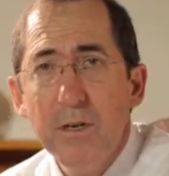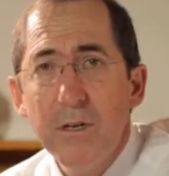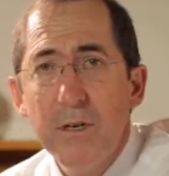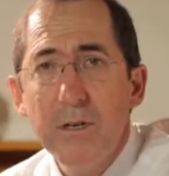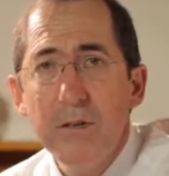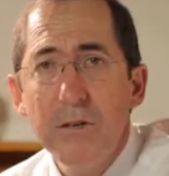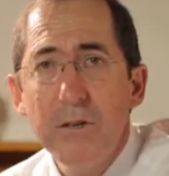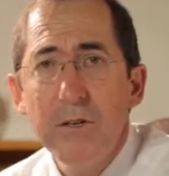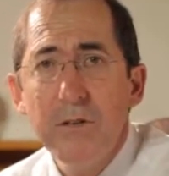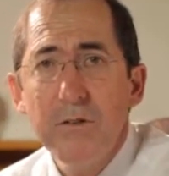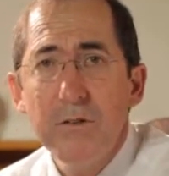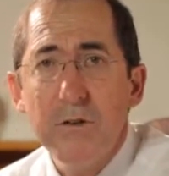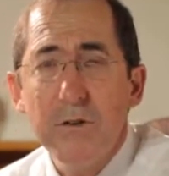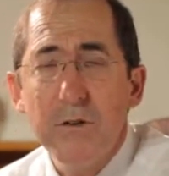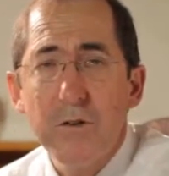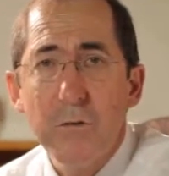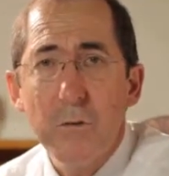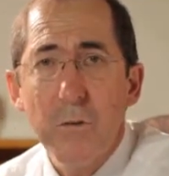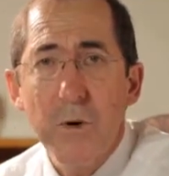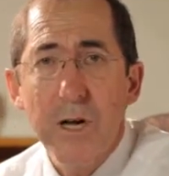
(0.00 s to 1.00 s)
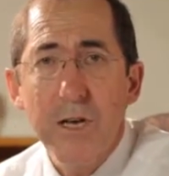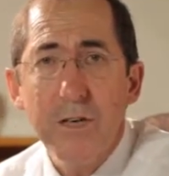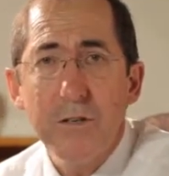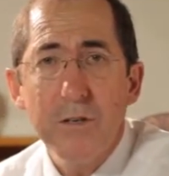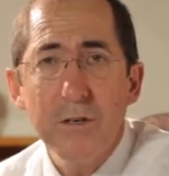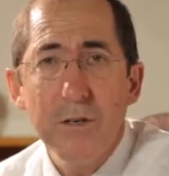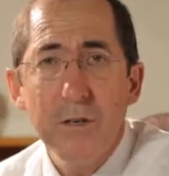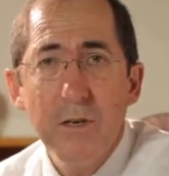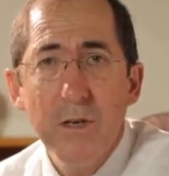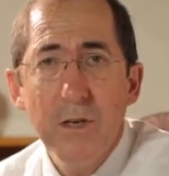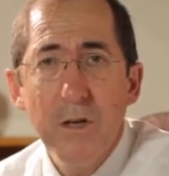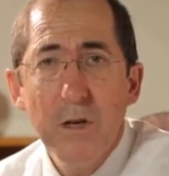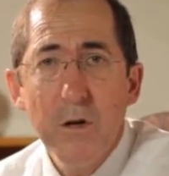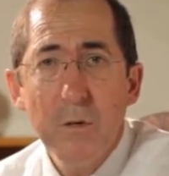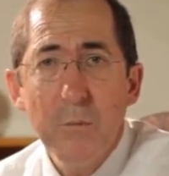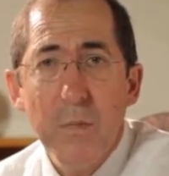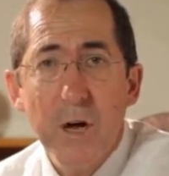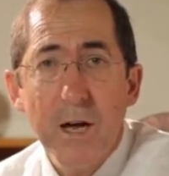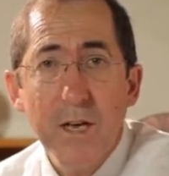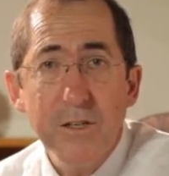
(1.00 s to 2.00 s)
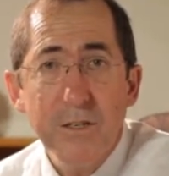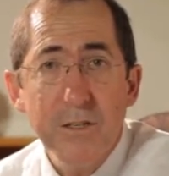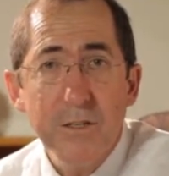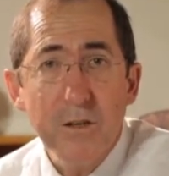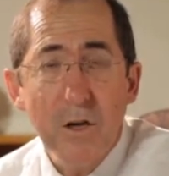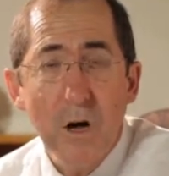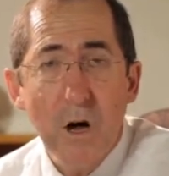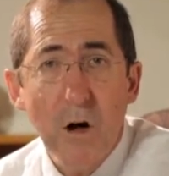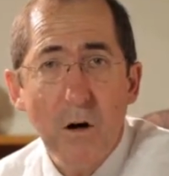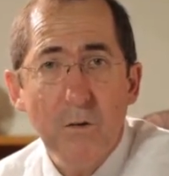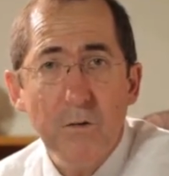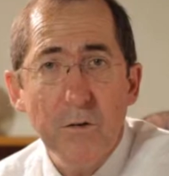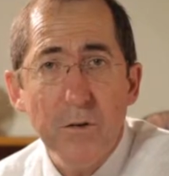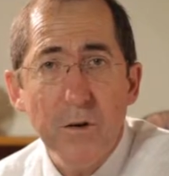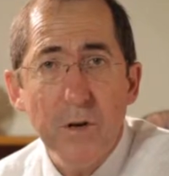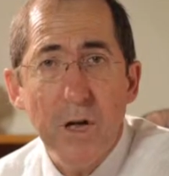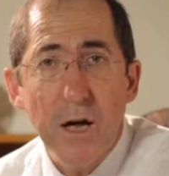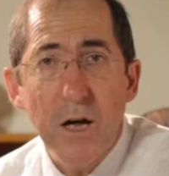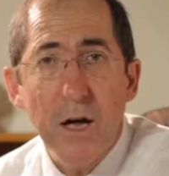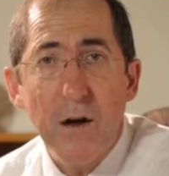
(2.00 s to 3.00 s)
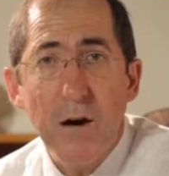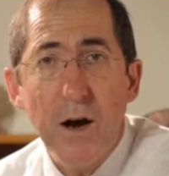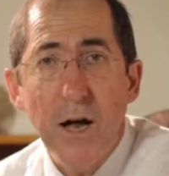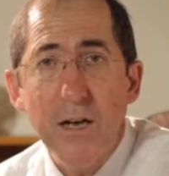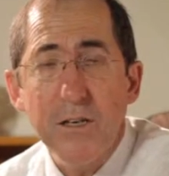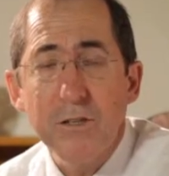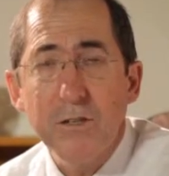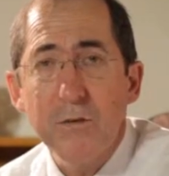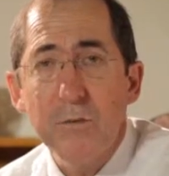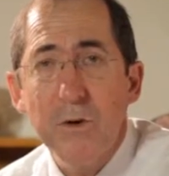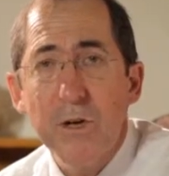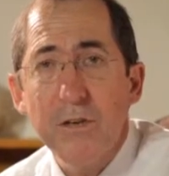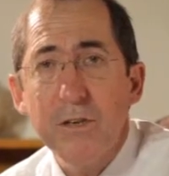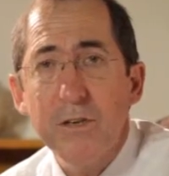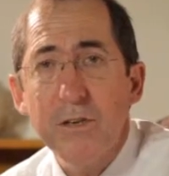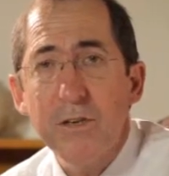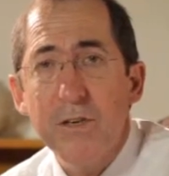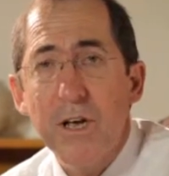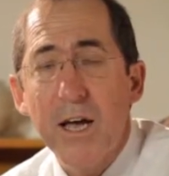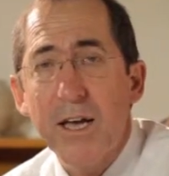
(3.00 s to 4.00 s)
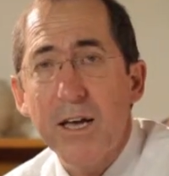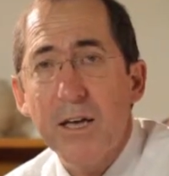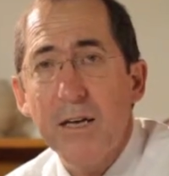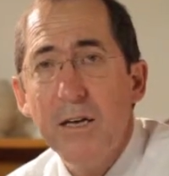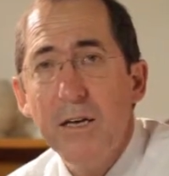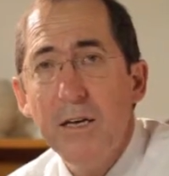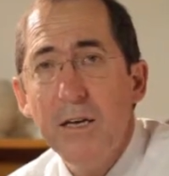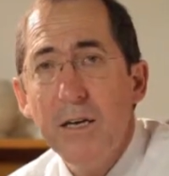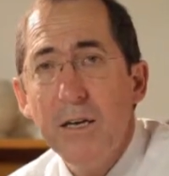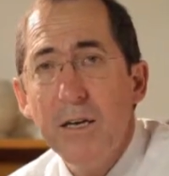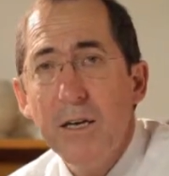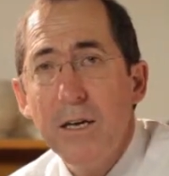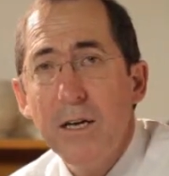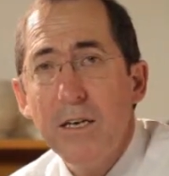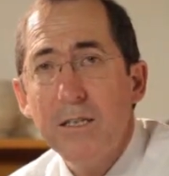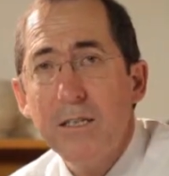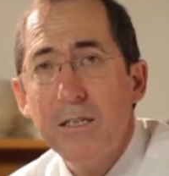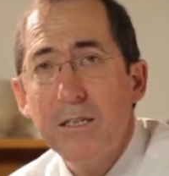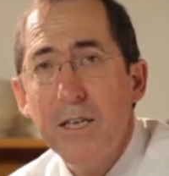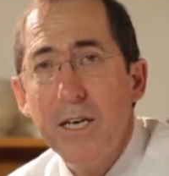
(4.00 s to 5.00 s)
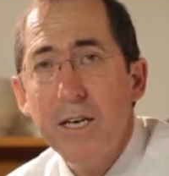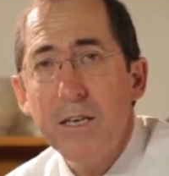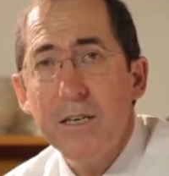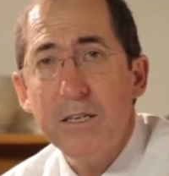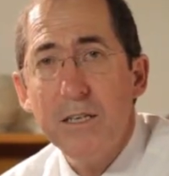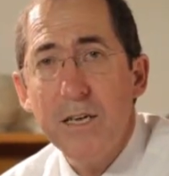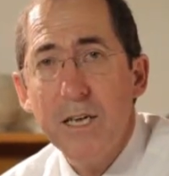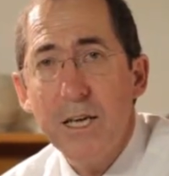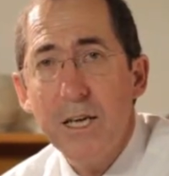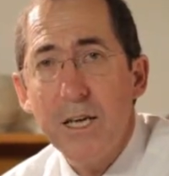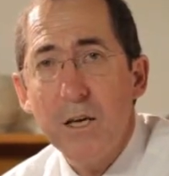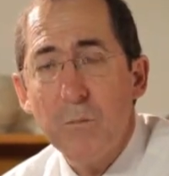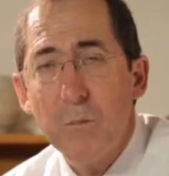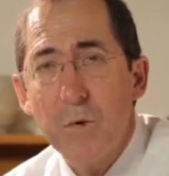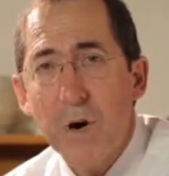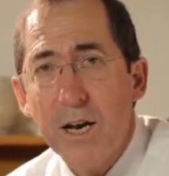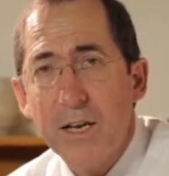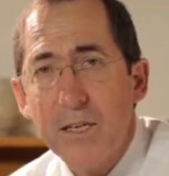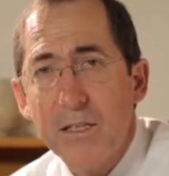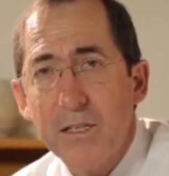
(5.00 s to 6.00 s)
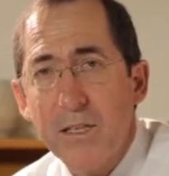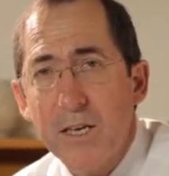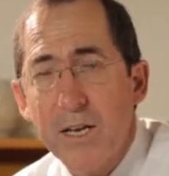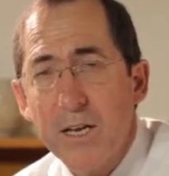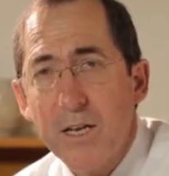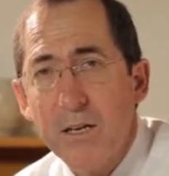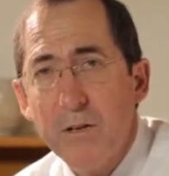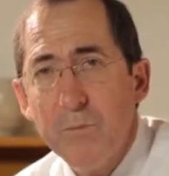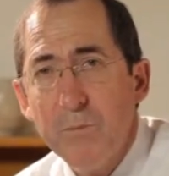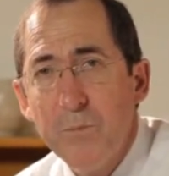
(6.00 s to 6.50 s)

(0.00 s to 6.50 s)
In this situation, patients often are asked to undertake a CT brain scan.